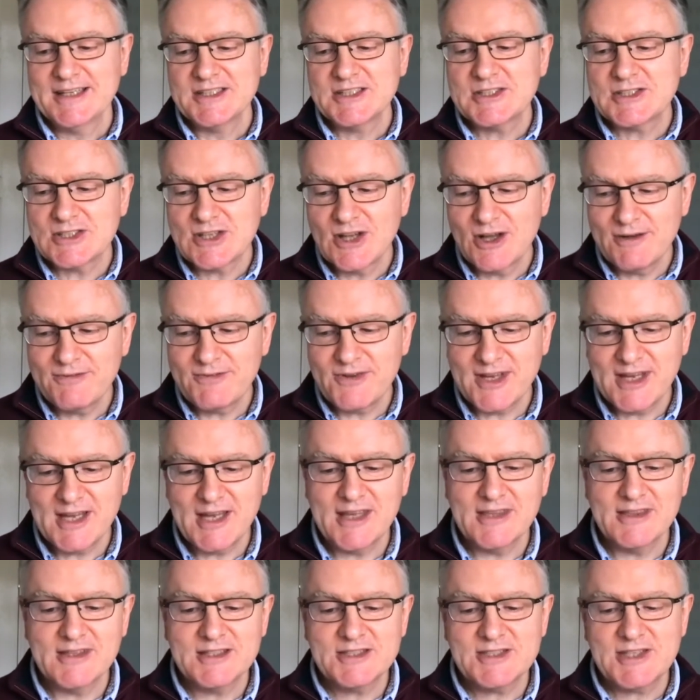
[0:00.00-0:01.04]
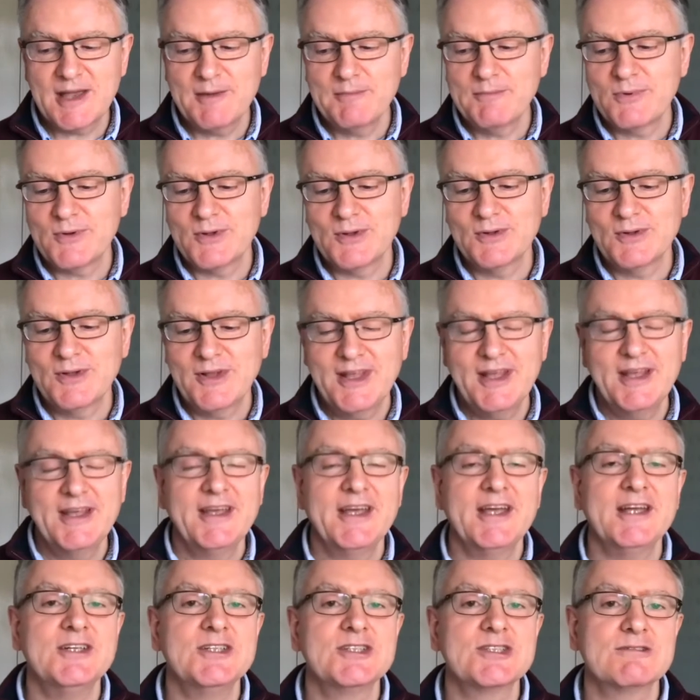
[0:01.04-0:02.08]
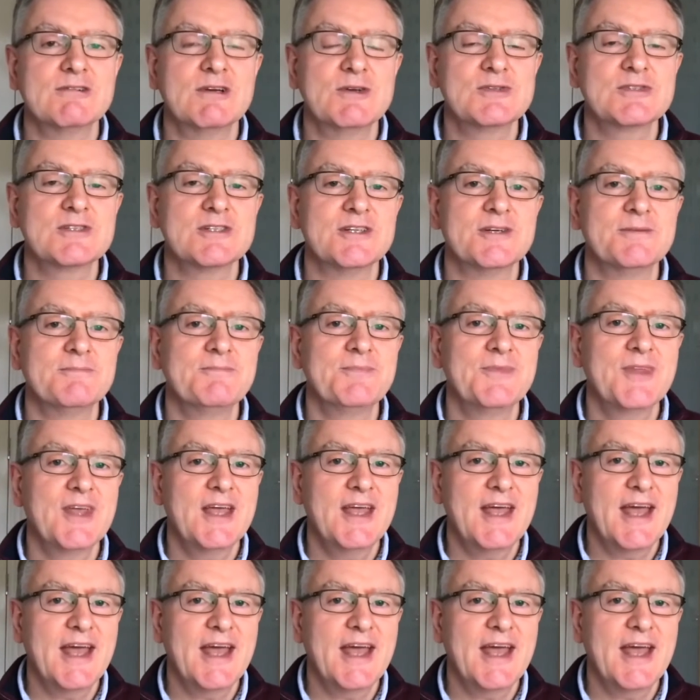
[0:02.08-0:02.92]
serving in the temple in Jerusalem,